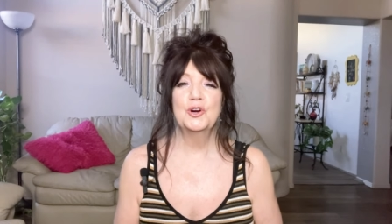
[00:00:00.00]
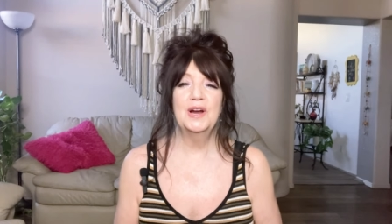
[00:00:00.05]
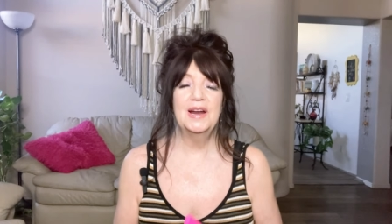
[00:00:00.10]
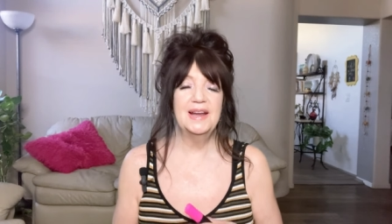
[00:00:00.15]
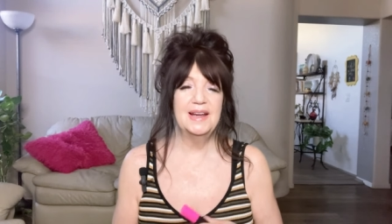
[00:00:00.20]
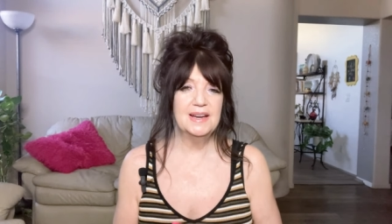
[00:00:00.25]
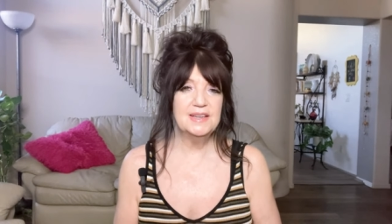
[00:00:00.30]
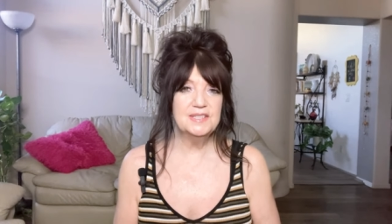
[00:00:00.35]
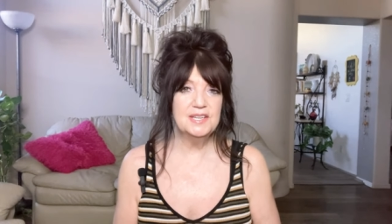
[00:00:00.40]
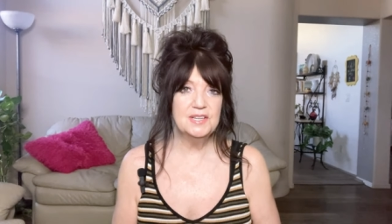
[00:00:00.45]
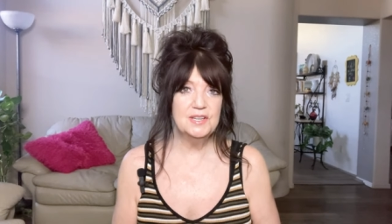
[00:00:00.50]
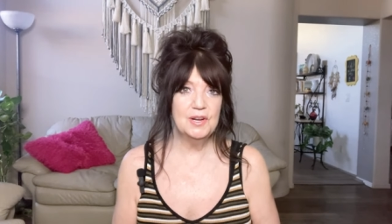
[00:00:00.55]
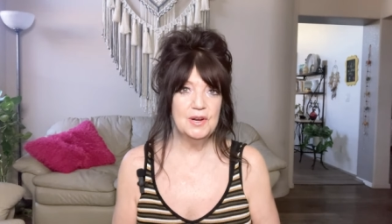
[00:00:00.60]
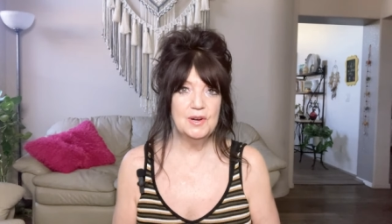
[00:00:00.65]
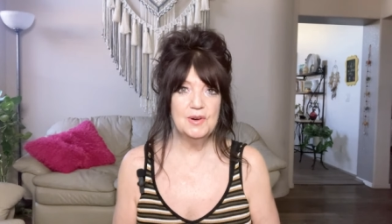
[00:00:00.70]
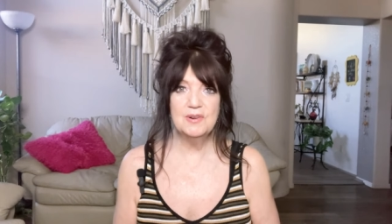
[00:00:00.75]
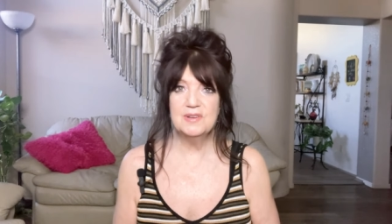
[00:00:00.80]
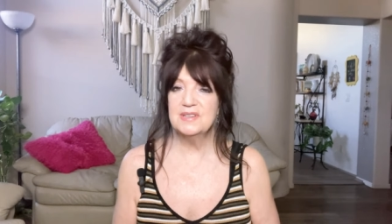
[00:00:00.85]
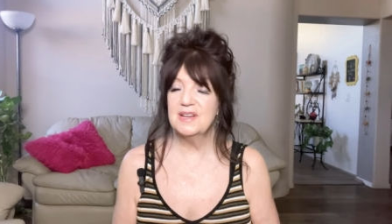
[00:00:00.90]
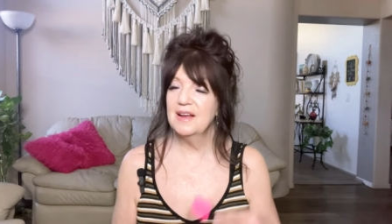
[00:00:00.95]
journaling, get to
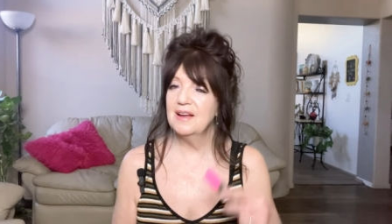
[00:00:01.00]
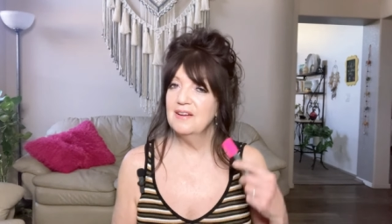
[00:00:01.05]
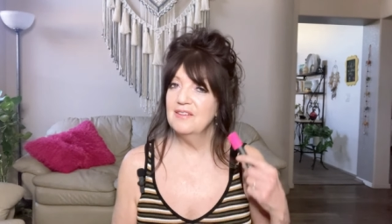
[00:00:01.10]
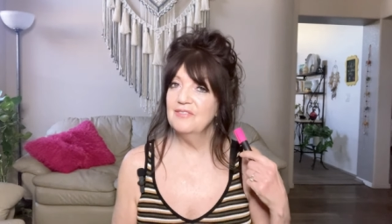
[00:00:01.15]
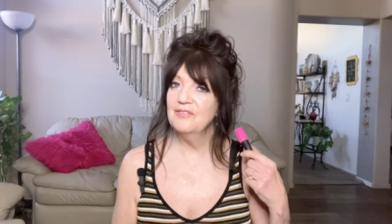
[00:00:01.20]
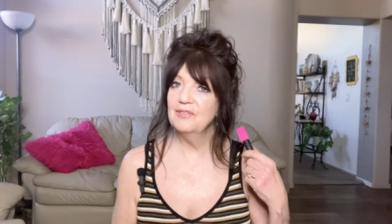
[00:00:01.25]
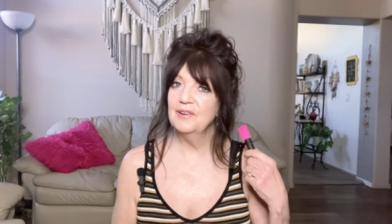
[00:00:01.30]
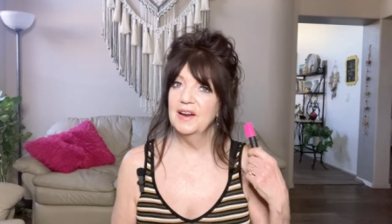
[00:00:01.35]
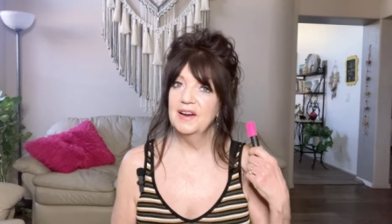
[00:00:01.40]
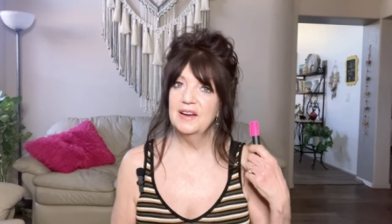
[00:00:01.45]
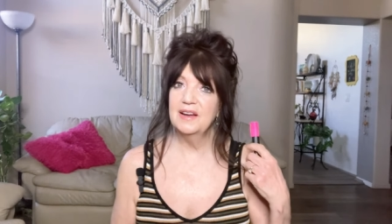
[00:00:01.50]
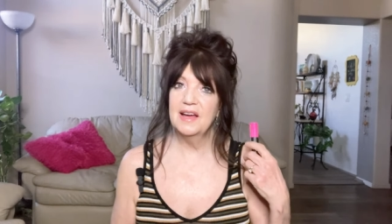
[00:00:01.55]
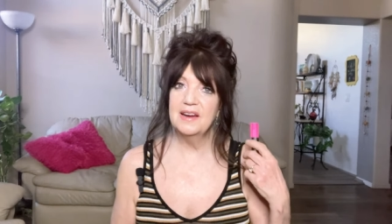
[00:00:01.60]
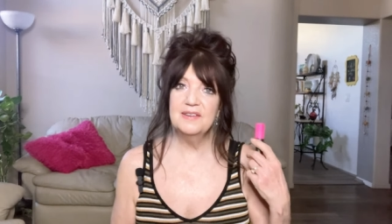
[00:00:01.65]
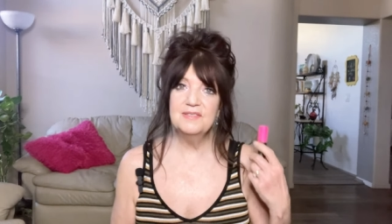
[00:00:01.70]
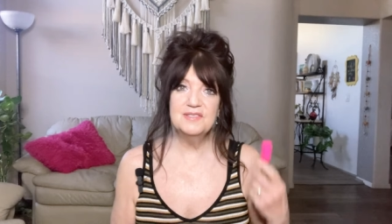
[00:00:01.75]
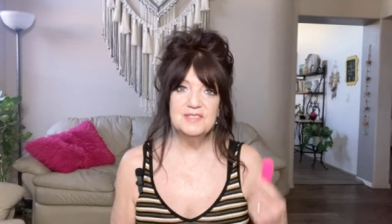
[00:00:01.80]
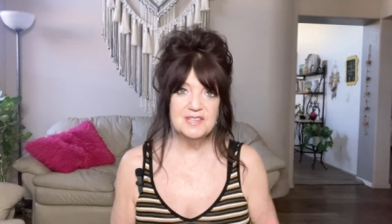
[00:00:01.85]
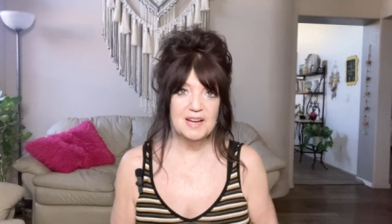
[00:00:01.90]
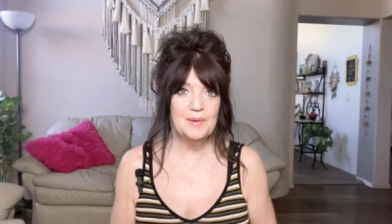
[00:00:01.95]
know yourself, like
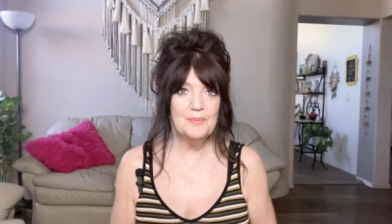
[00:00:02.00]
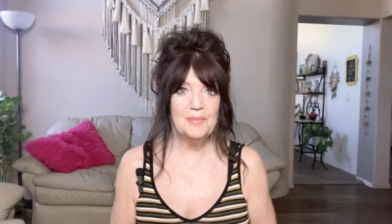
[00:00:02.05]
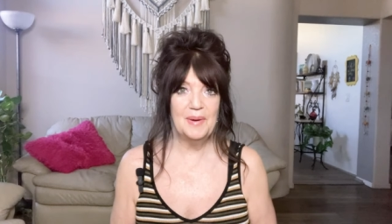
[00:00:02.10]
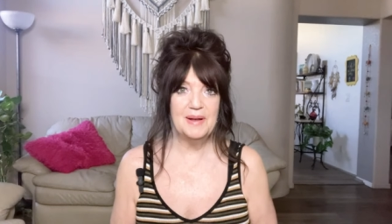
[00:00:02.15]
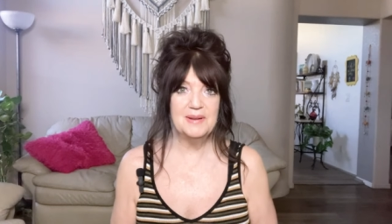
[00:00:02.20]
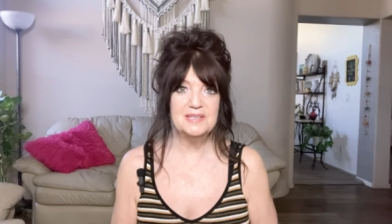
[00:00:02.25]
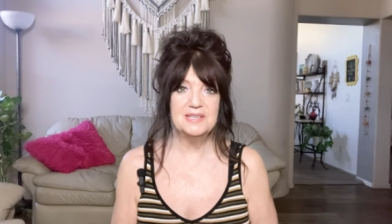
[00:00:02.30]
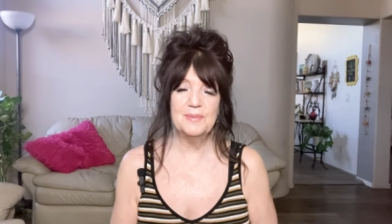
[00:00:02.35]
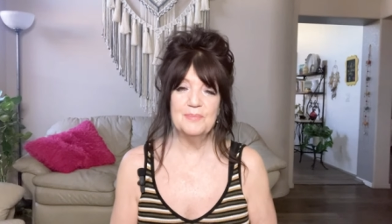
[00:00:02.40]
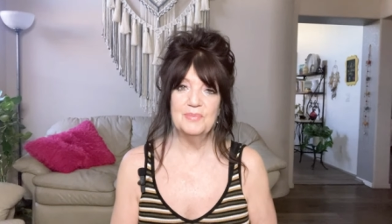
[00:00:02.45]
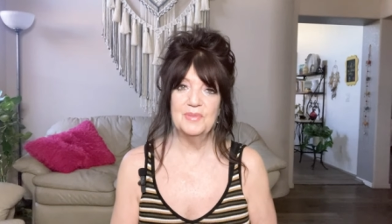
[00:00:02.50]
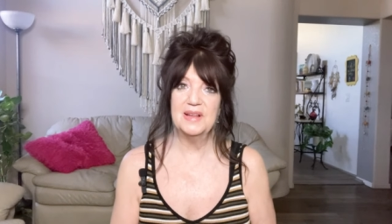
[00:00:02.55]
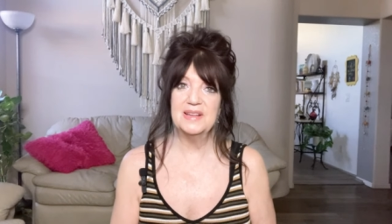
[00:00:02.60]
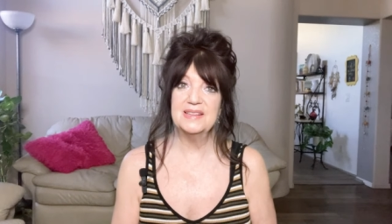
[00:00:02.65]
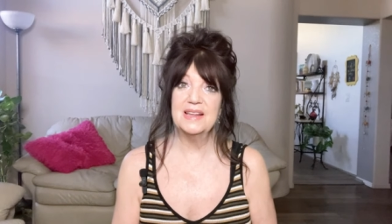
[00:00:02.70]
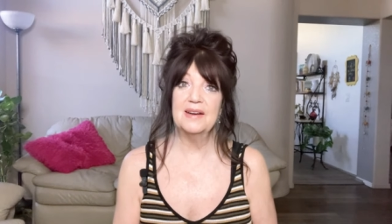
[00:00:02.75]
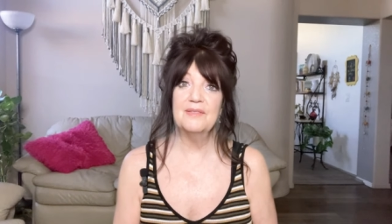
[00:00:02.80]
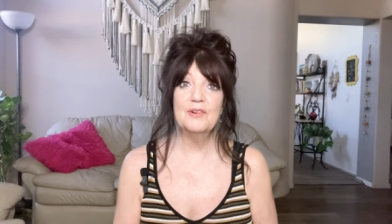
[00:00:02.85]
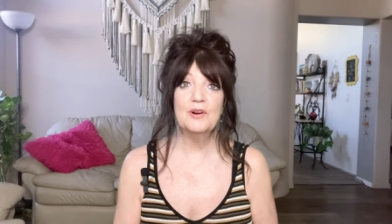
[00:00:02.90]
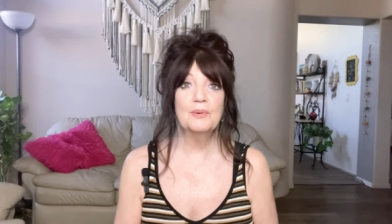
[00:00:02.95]
kind of dump out some
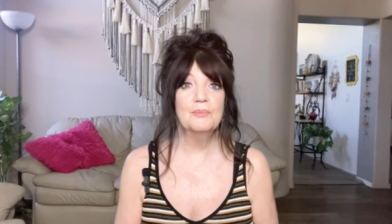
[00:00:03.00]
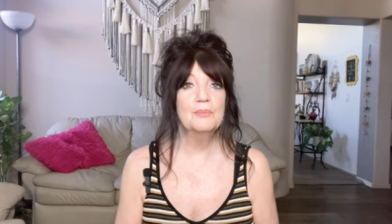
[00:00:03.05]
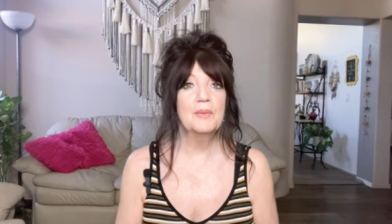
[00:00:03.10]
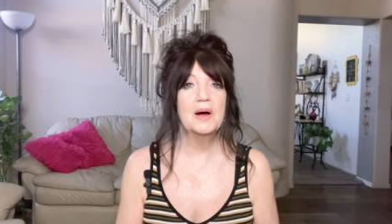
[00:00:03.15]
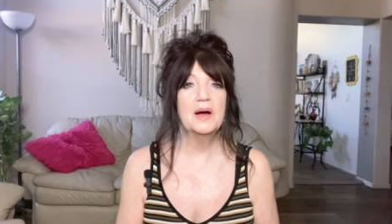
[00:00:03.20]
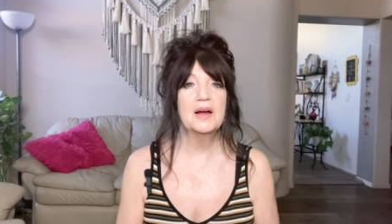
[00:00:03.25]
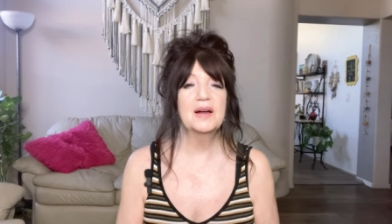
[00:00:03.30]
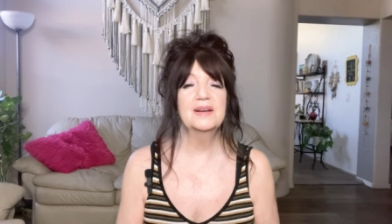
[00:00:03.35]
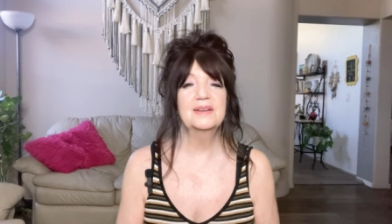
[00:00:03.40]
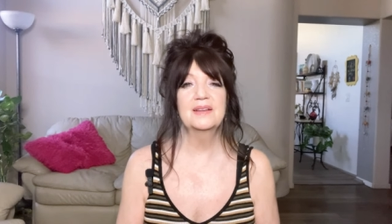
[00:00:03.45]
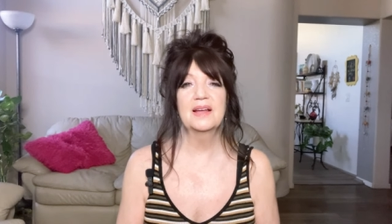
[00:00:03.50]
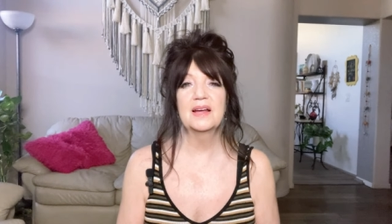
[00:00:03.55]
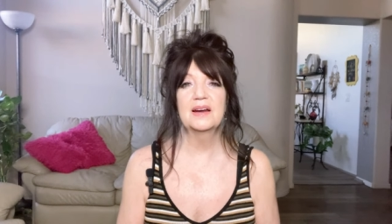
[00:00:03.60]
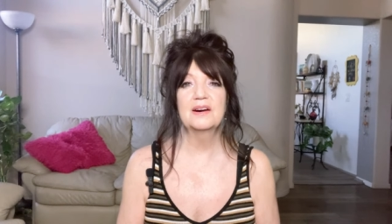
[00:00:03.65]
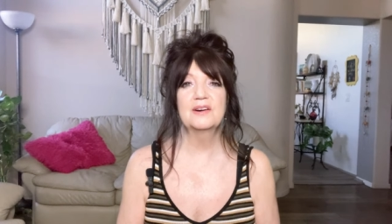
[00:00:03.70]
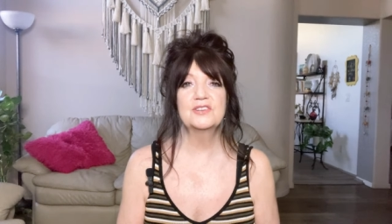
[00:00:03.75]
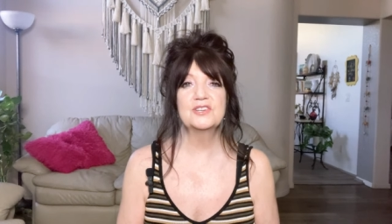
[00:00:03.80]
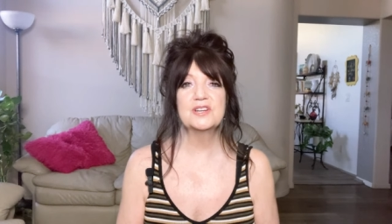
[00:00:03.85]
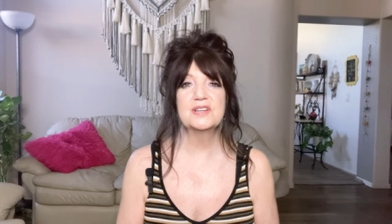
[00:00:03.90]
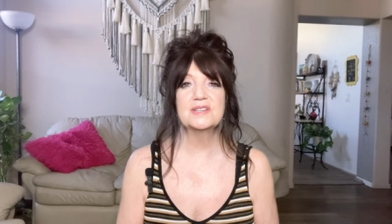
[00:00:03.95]
things out of your mind
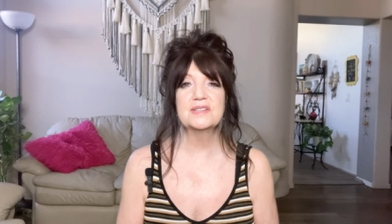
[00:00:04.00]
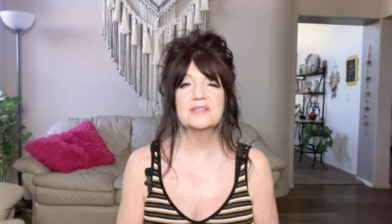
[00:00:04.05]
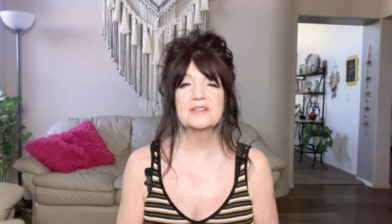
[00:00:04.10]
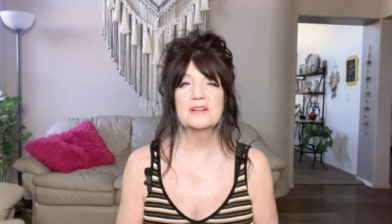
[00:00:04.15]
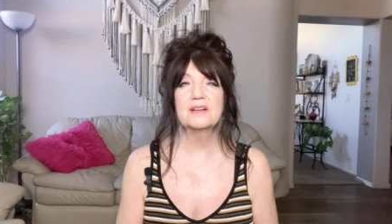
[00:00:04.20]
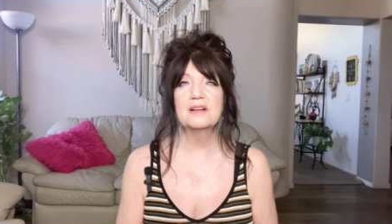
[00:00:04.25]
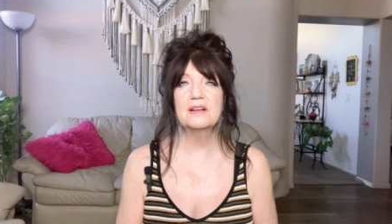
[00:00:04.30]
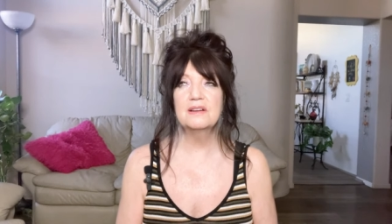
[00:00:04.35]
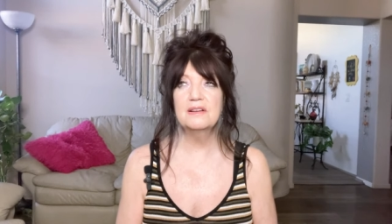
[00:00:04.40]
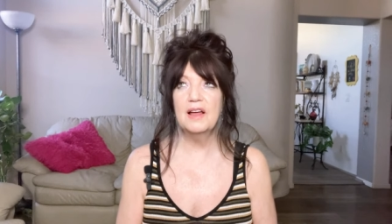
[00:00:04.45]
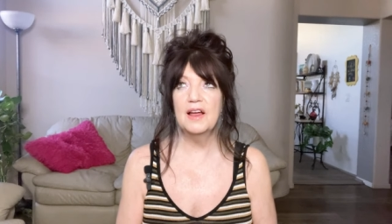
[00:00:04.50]
that are just